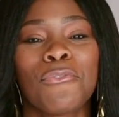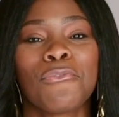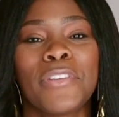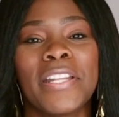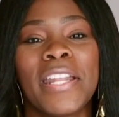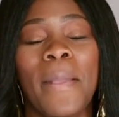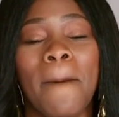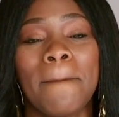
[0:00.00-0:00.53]

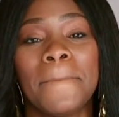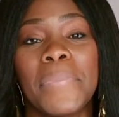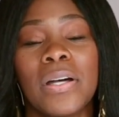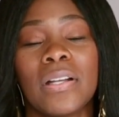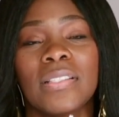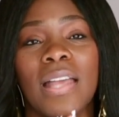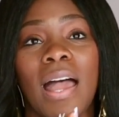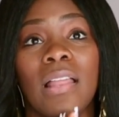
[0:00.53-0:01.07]
reading
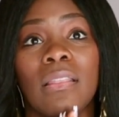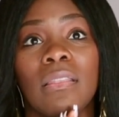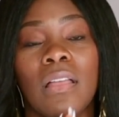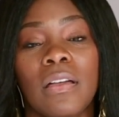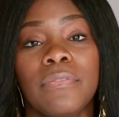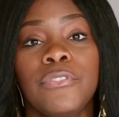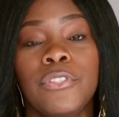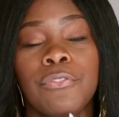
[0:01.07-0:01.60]
books. I
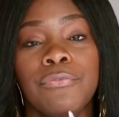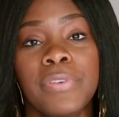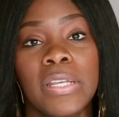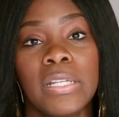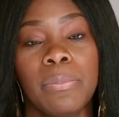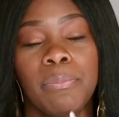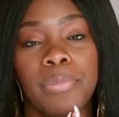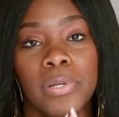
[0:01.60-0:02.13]
love to
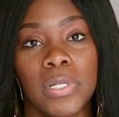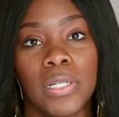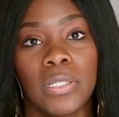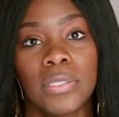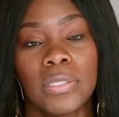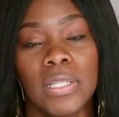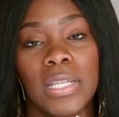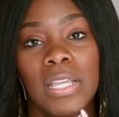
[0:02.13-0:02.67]
read
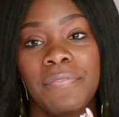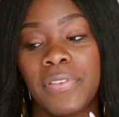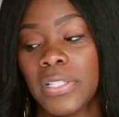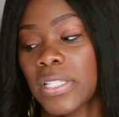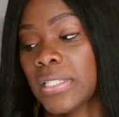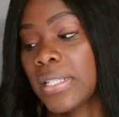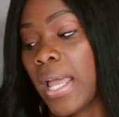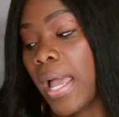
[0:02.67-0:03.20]
books. If
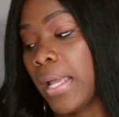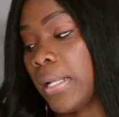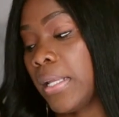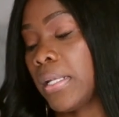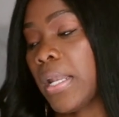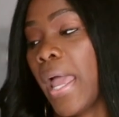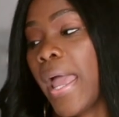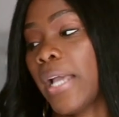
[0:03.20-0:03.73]
it's not
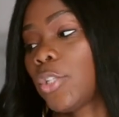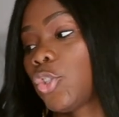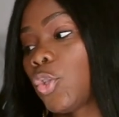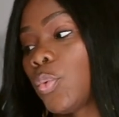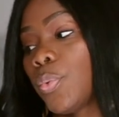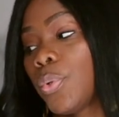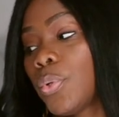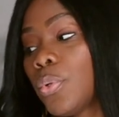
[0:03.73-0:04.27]
an
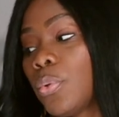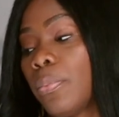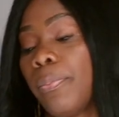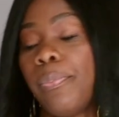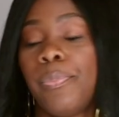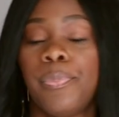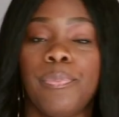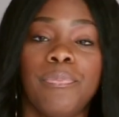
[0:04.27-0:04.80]
actual
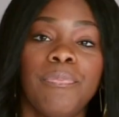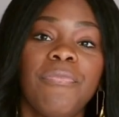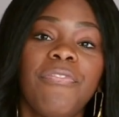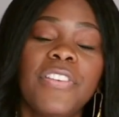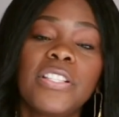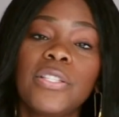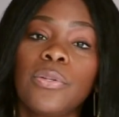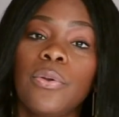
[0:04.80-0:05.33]

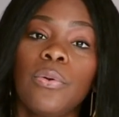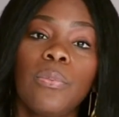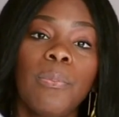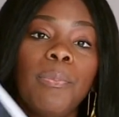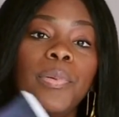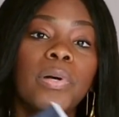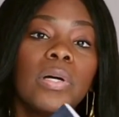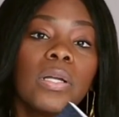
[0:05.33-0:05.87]
physical
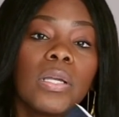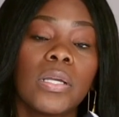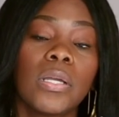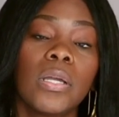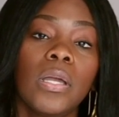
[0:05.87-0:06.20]
book,